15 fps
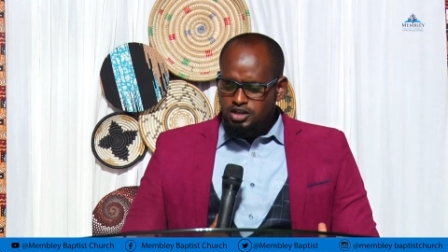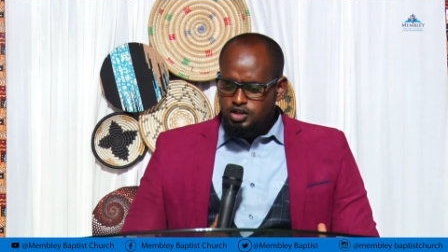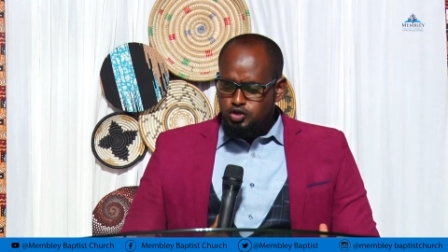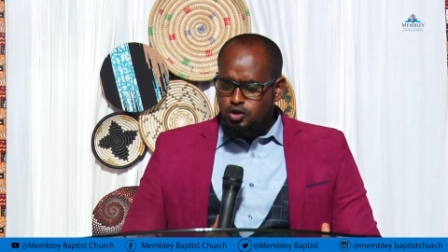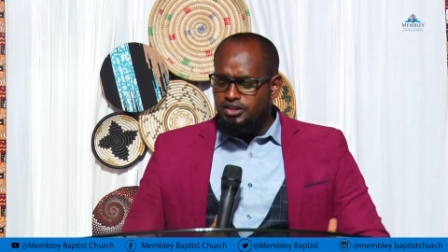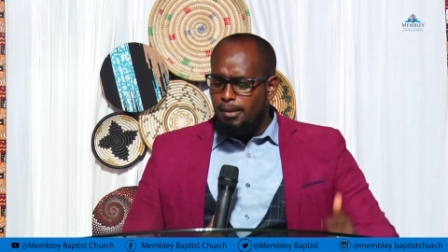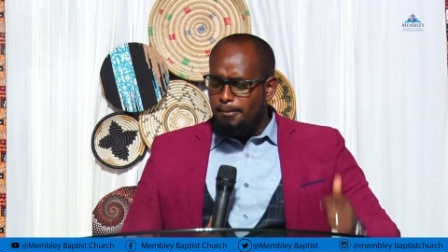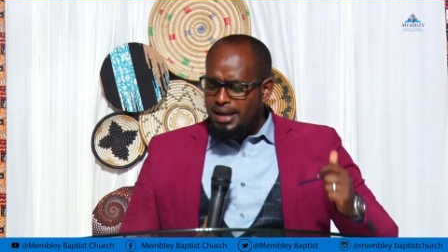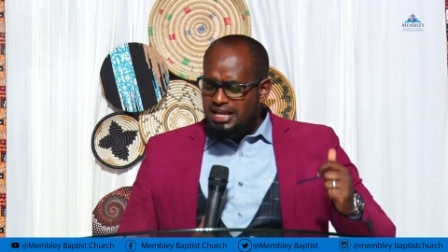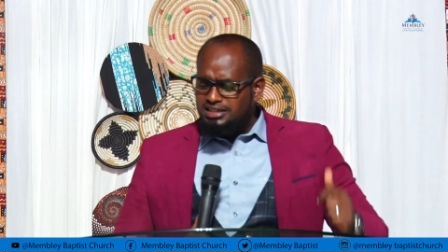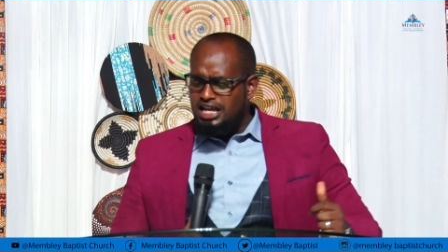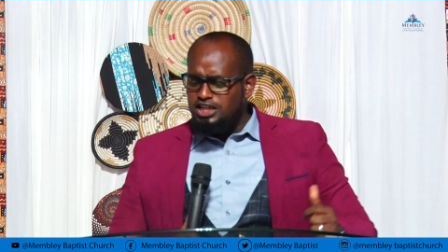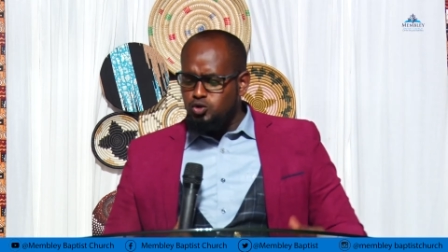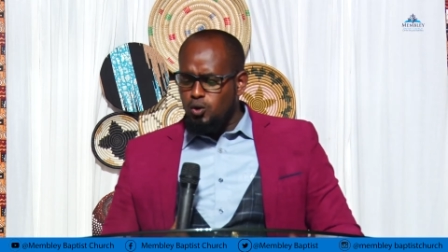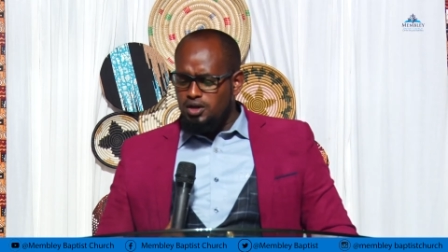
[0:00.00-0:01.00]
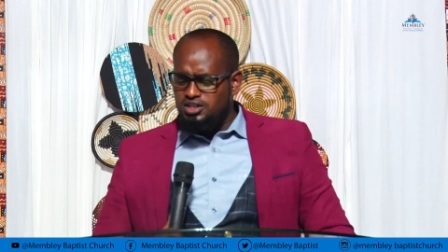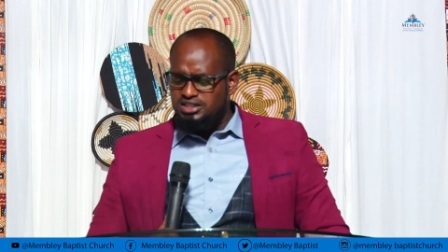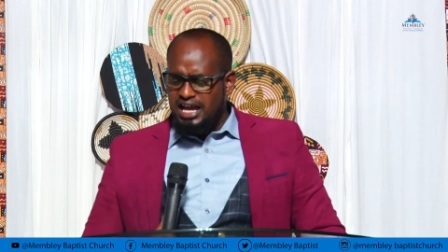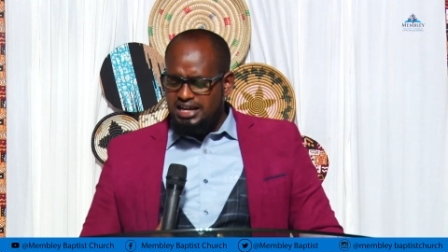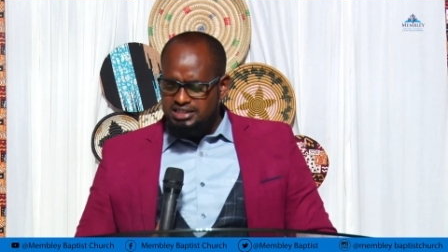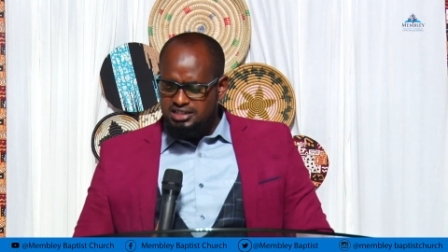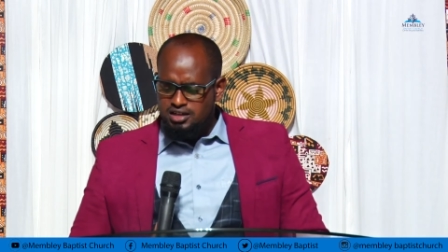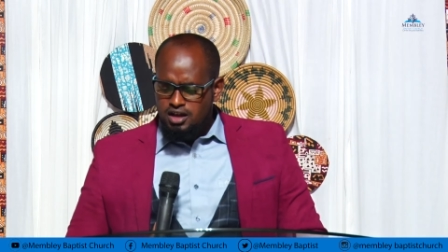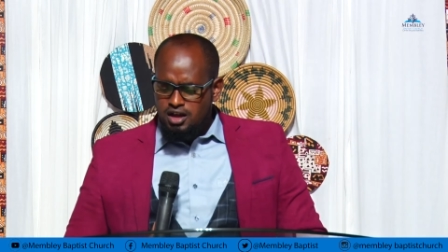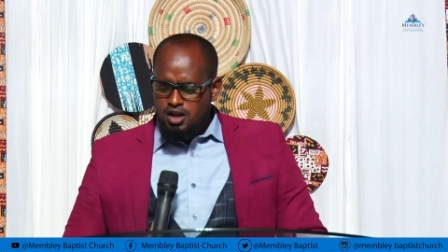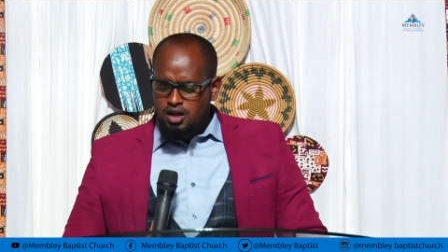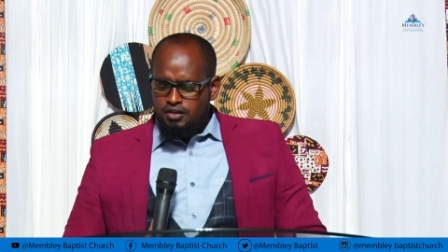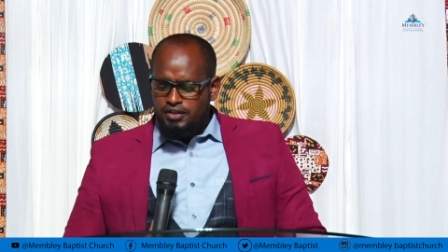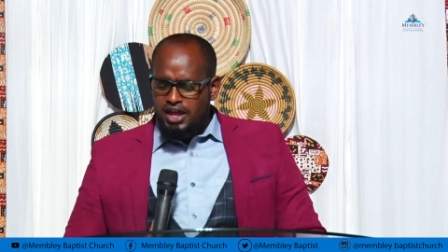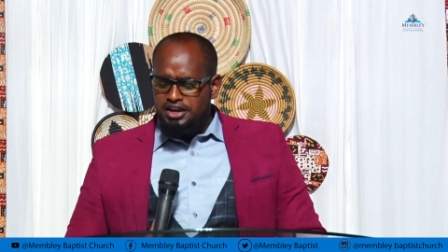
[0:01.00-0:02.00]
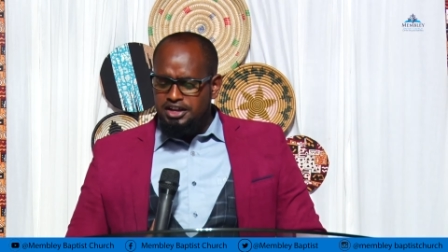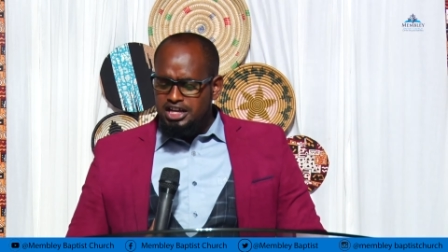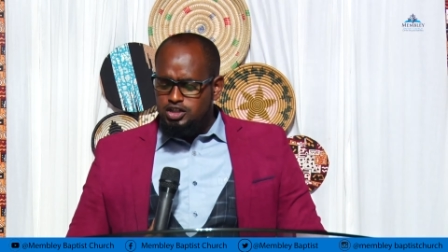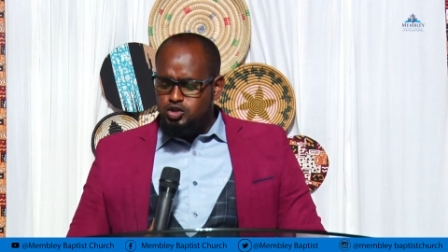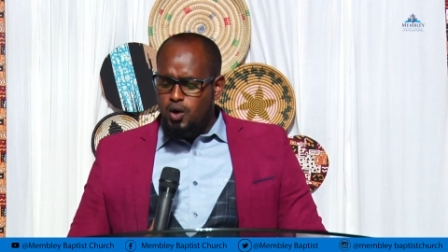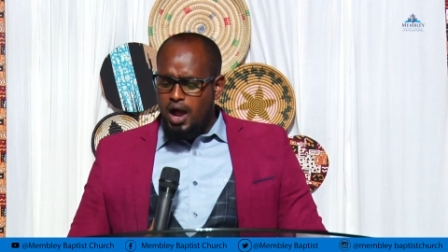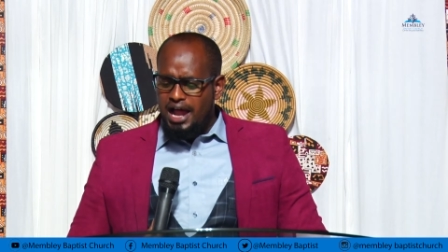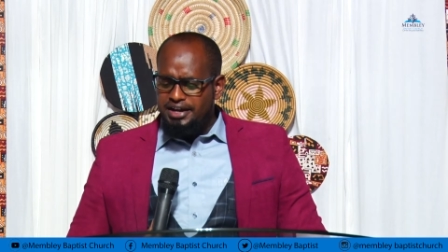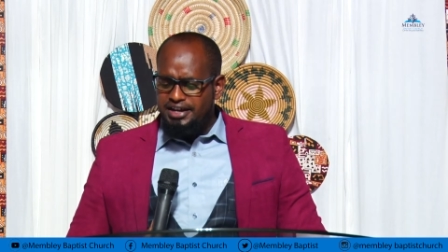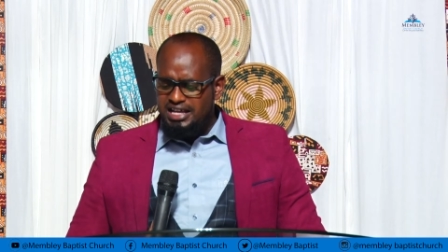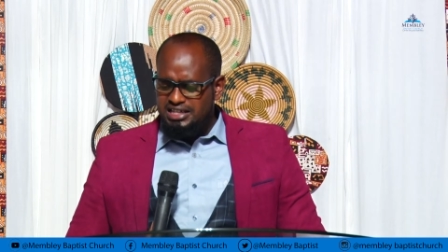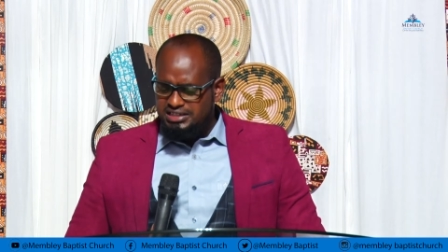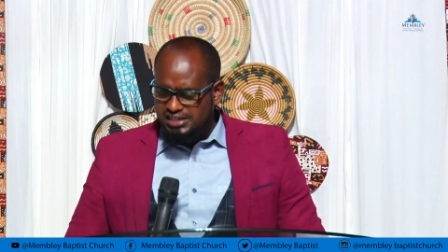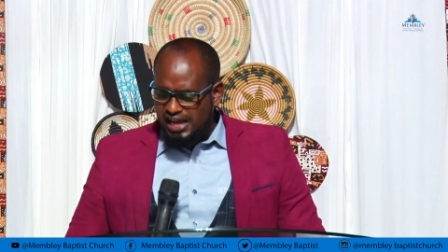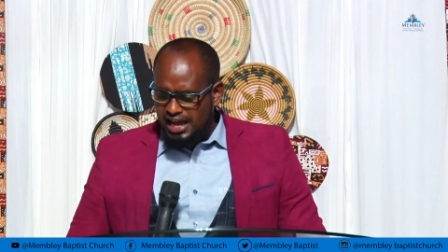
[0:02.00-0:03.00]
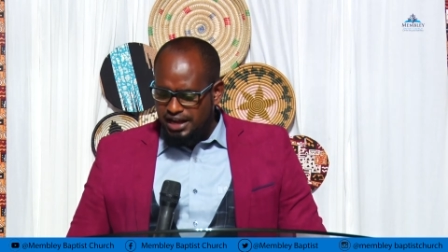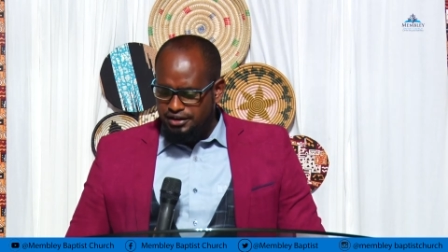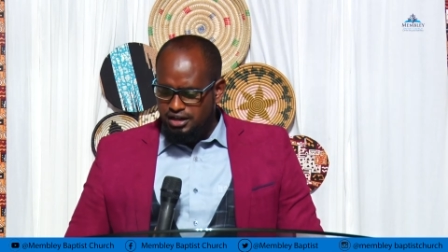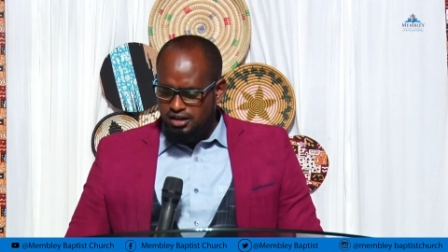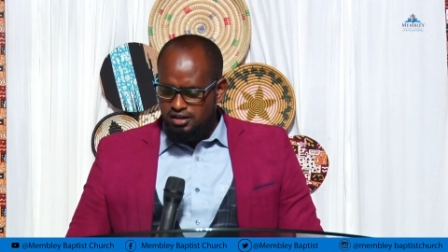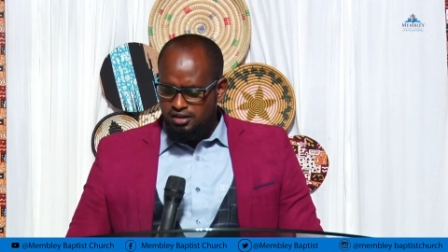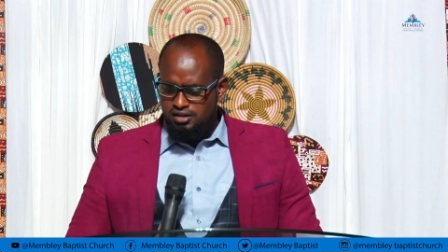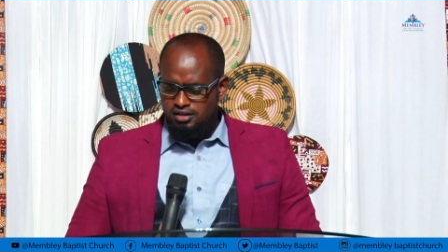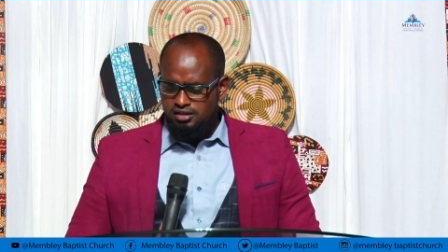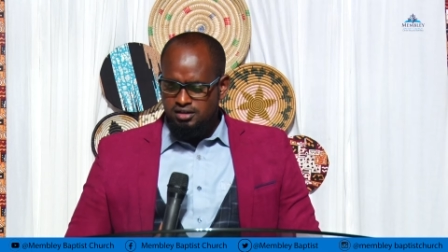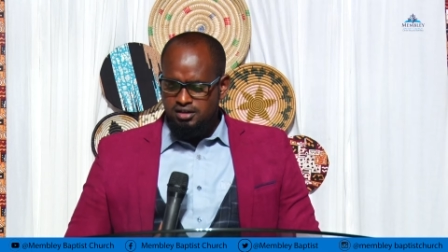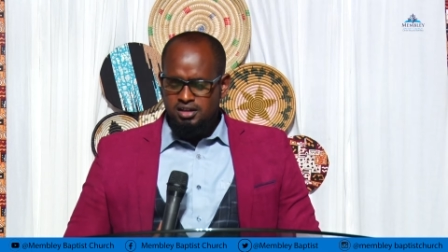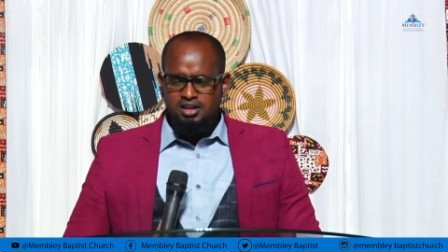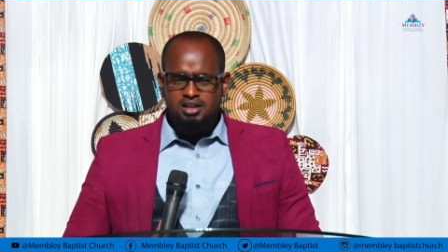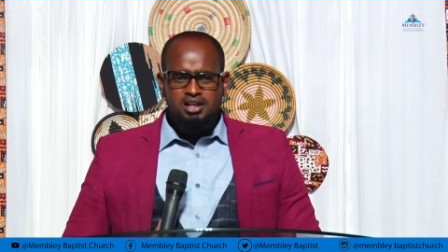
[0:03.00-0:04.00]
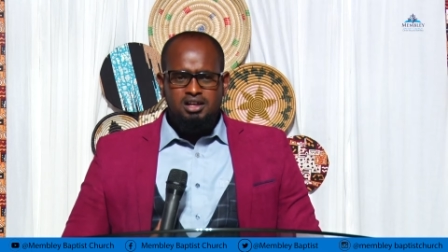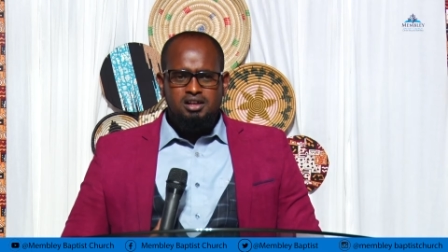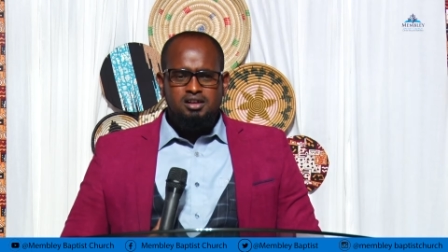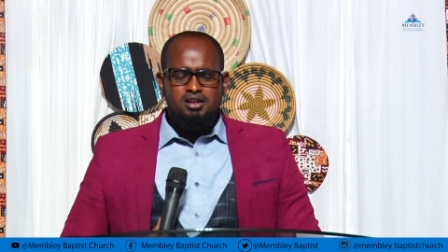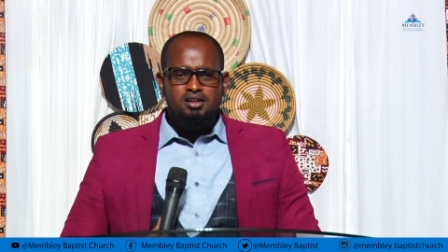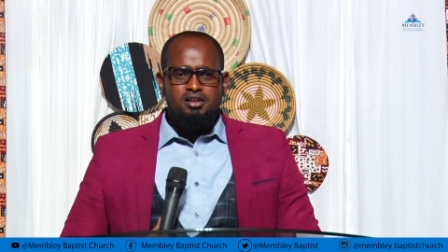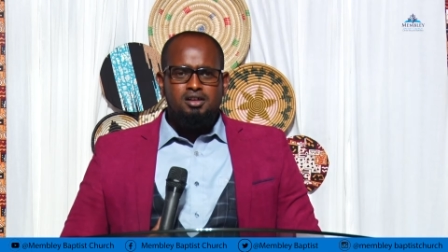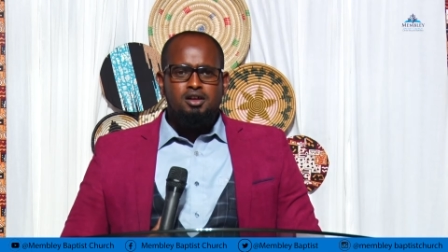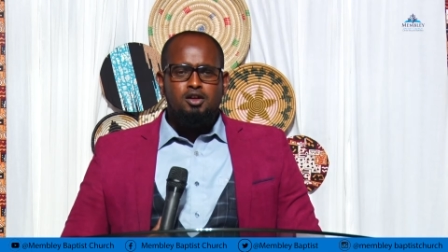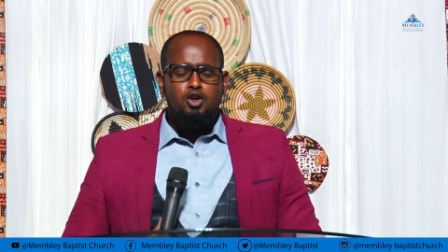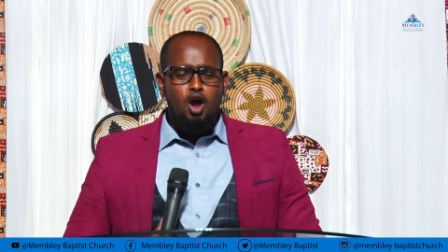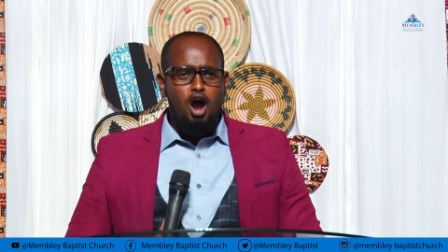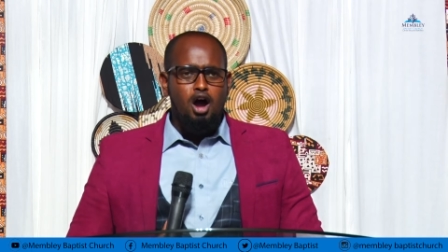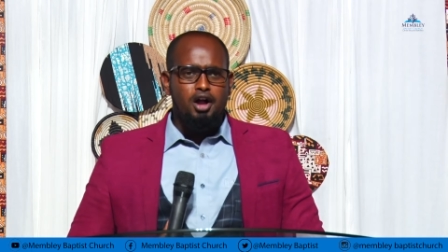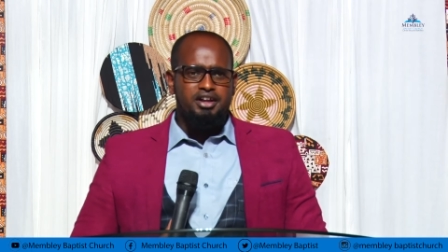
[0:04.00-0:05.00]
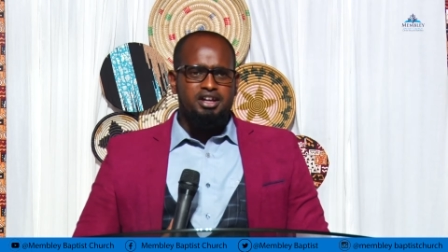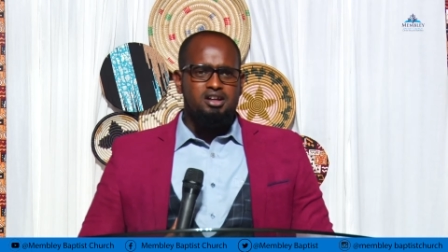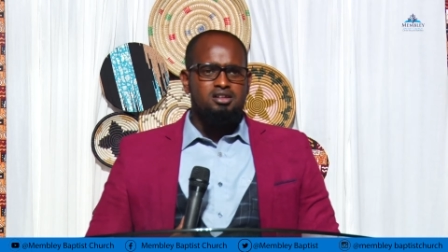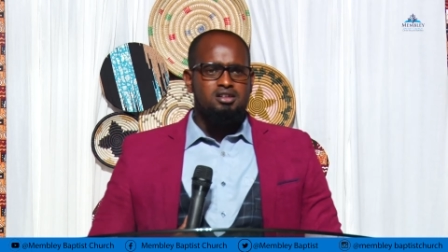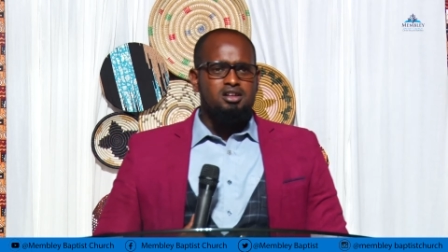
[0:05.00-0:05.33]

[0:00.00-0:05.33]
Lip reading: So the message was that they need to understand God.